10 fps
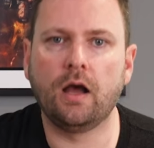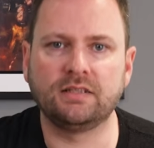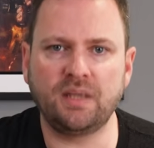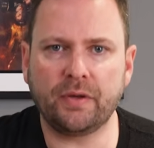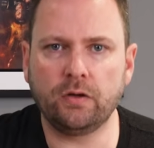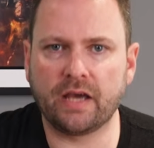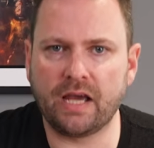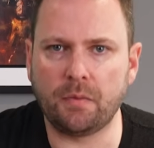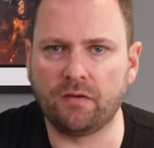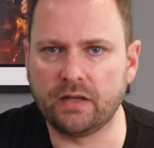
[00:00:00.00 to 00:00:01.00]
A typical
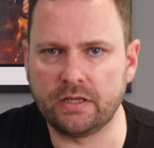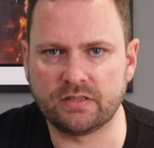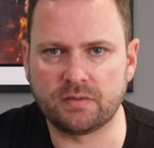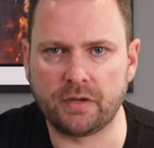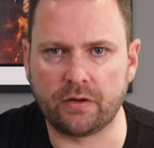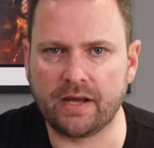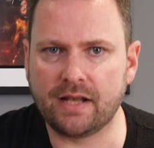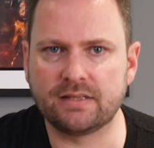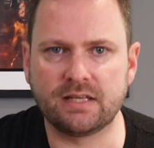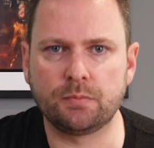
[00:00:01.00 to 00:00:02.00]
game of Legions
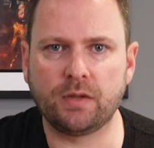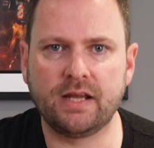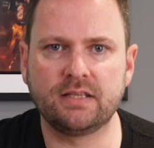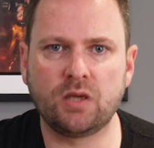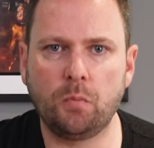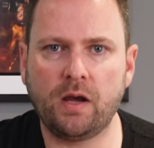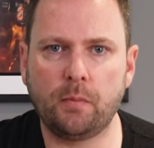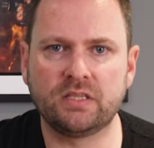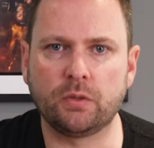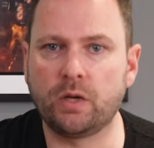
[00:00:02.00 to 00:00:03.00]
Imperialis is played somewhere
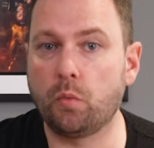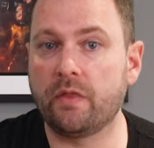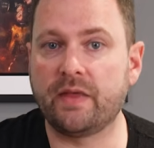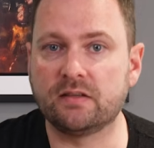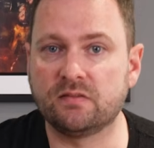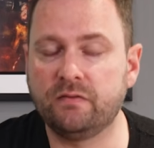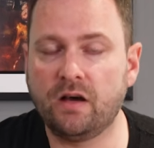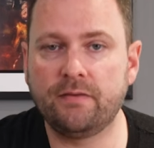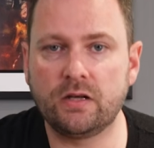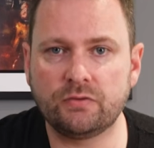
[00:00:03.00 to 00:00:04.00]
between
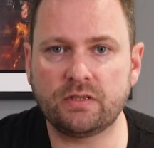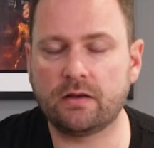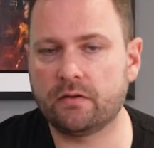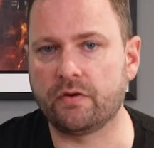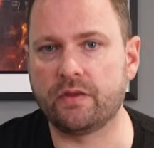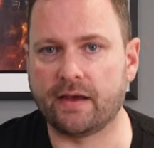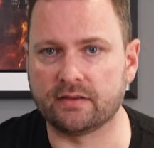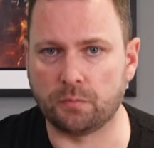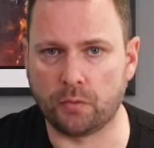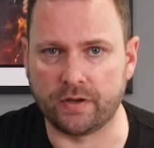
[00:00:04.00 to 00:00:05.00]
1,500 and
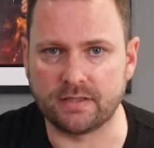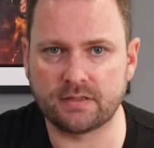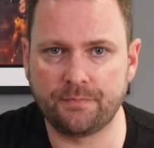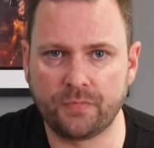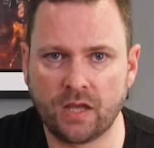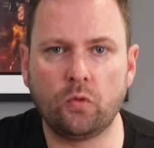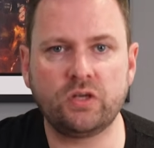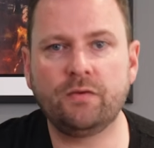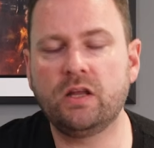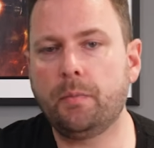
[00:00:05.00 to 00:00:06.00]
3,000 points. Once
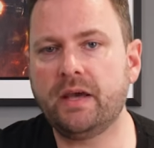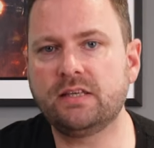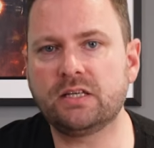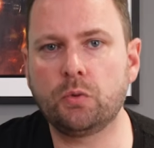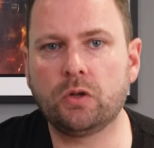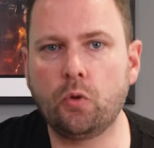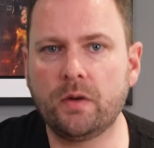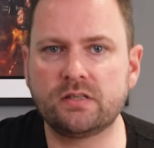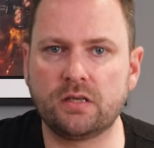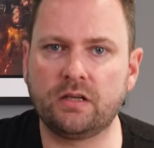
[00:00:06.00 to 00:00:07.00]
you've learned the basics, you will
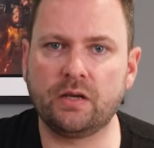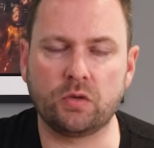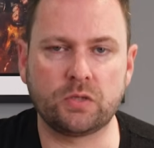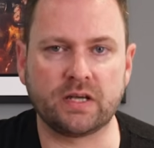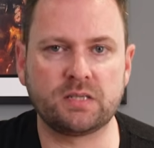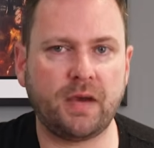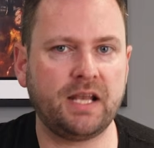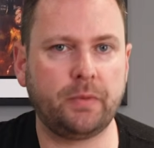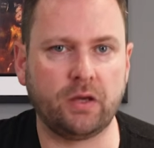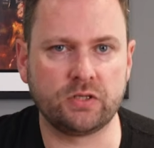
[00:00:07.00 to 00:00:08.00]
almost certainly want to
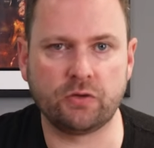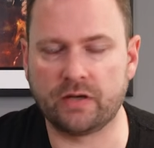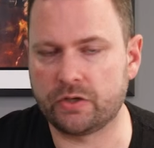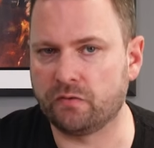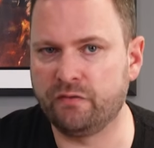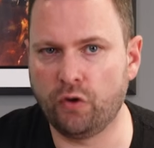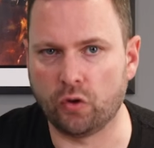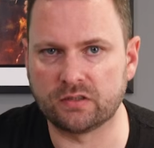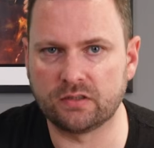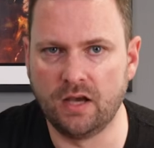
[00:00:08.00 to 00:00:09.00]
expand beyond your initial
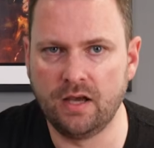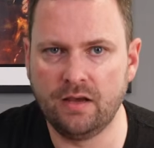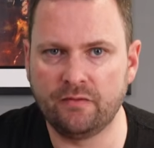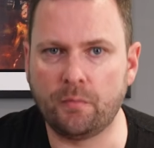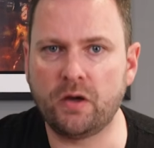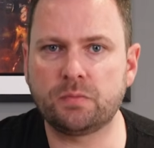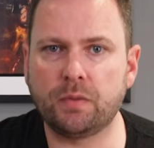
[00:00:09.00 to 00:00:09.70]
force. For most